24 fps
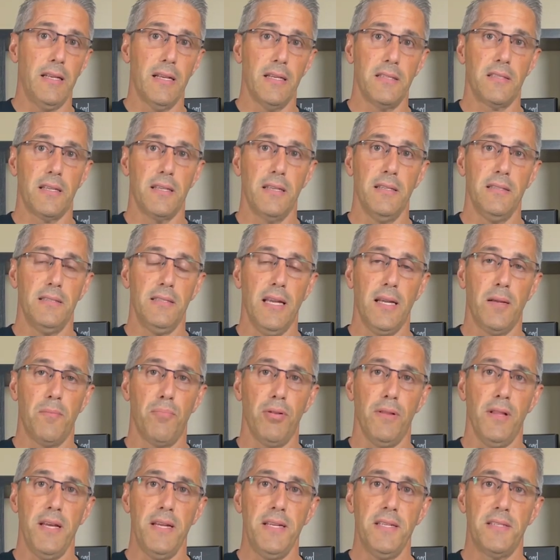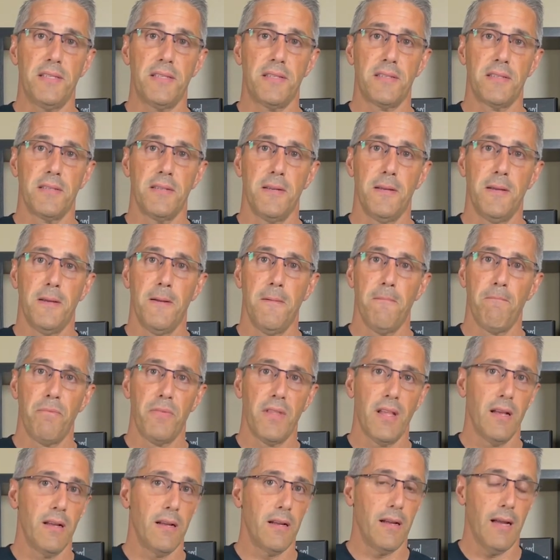that's going to take place,
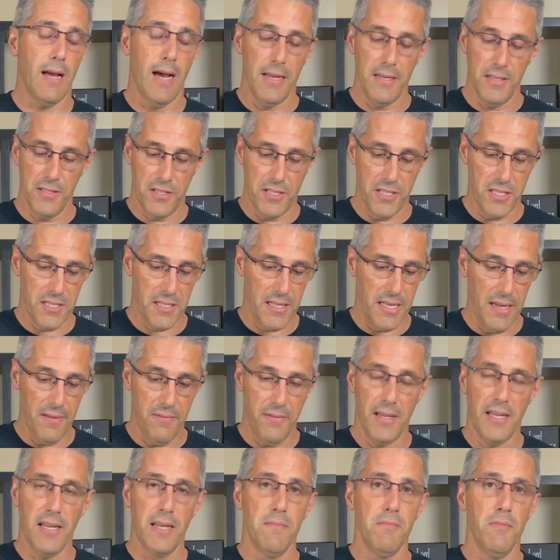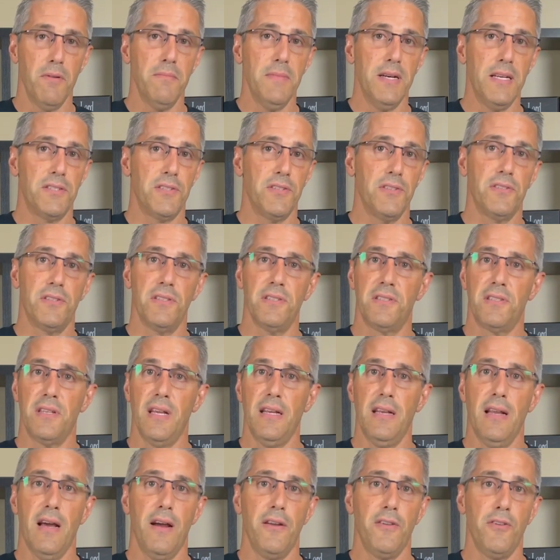God is just giving him a message to
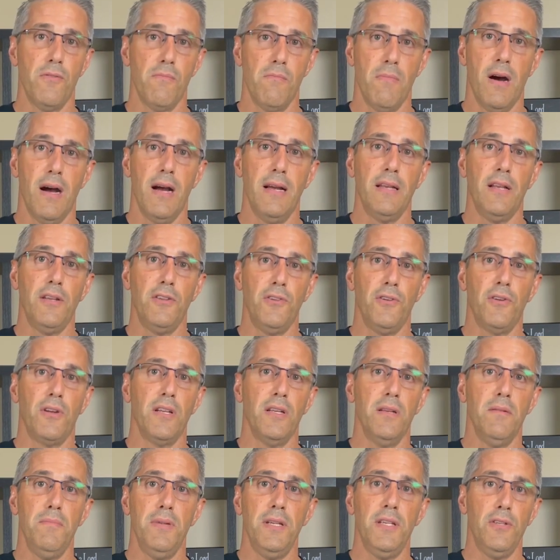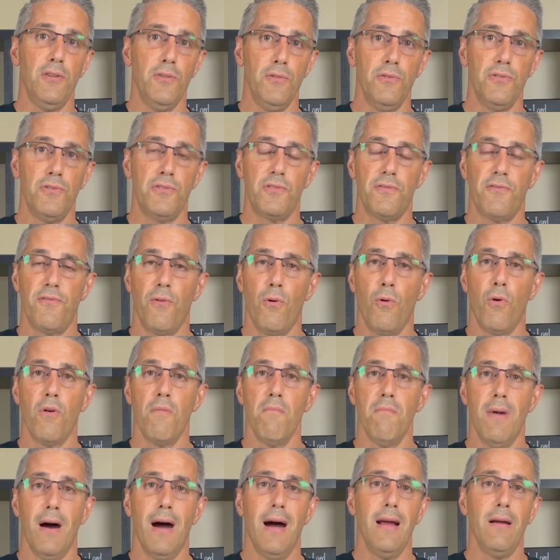say, now you're mine and you're going to be used for
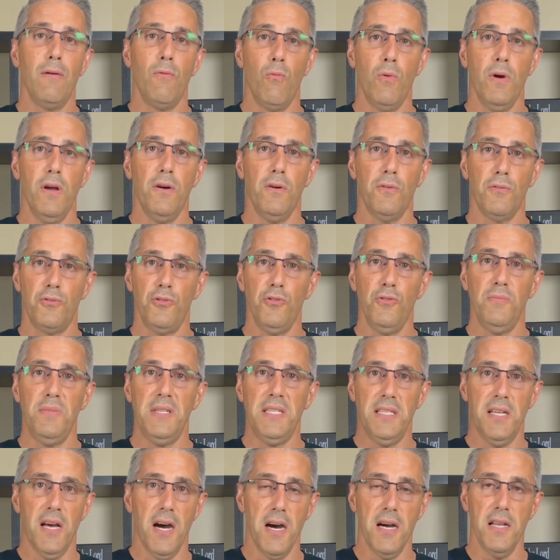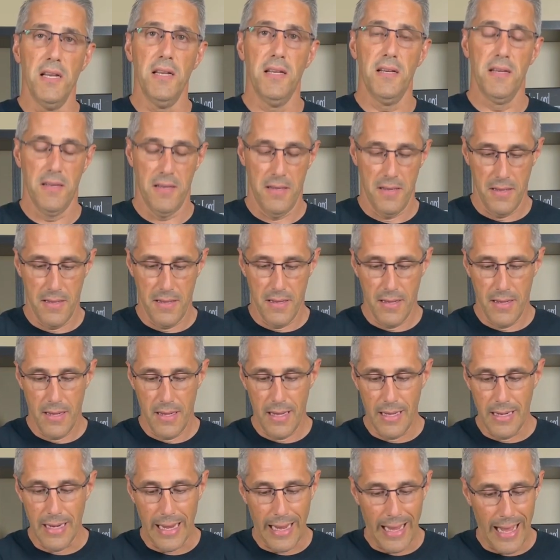my will to be done.
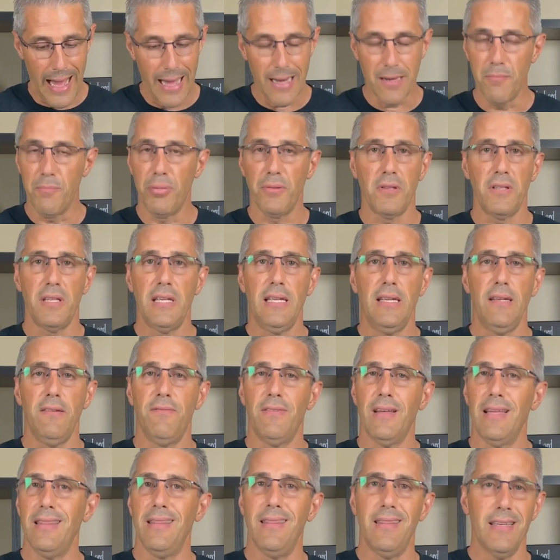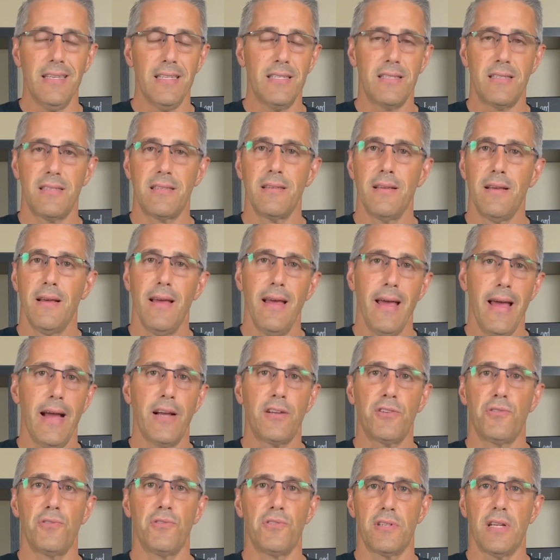And I got to believe that this
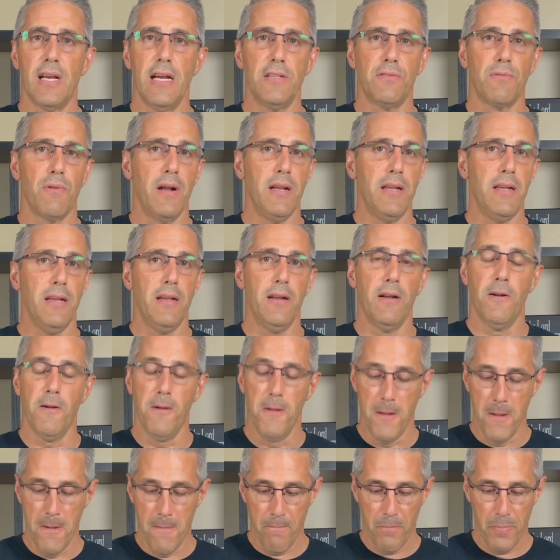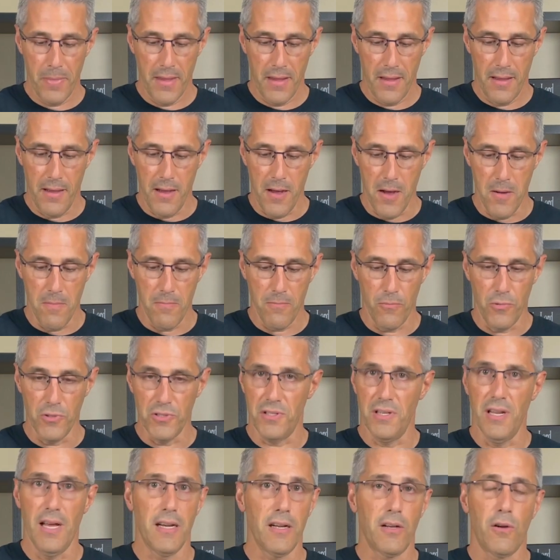exercise right here um,
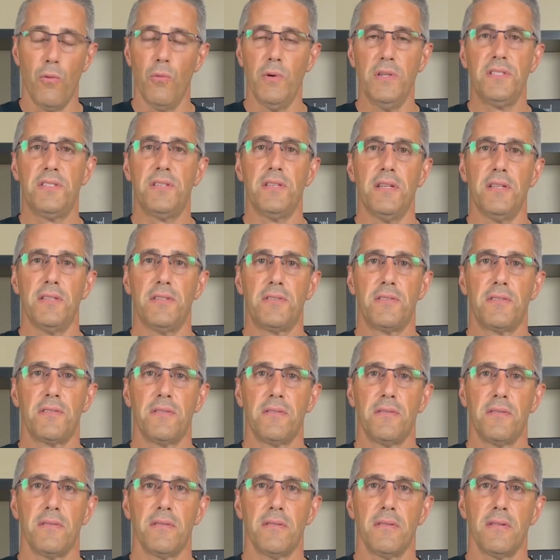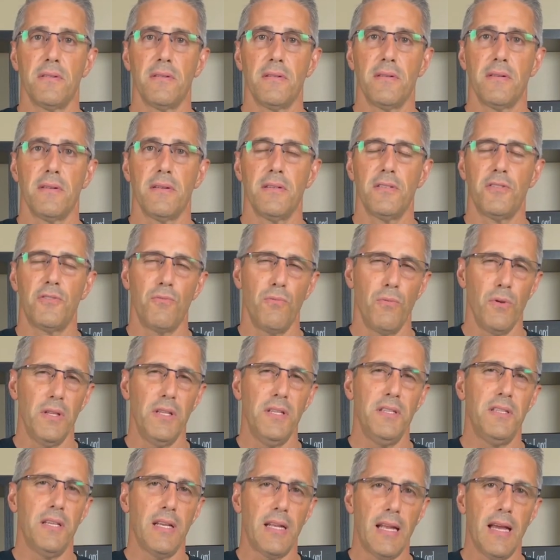was not a coincidence. It's
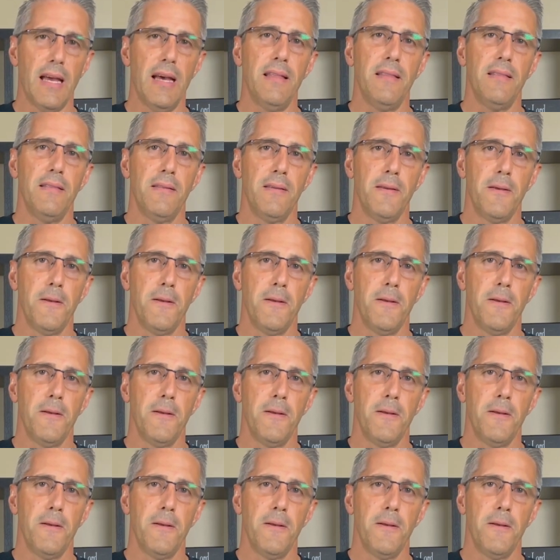really to get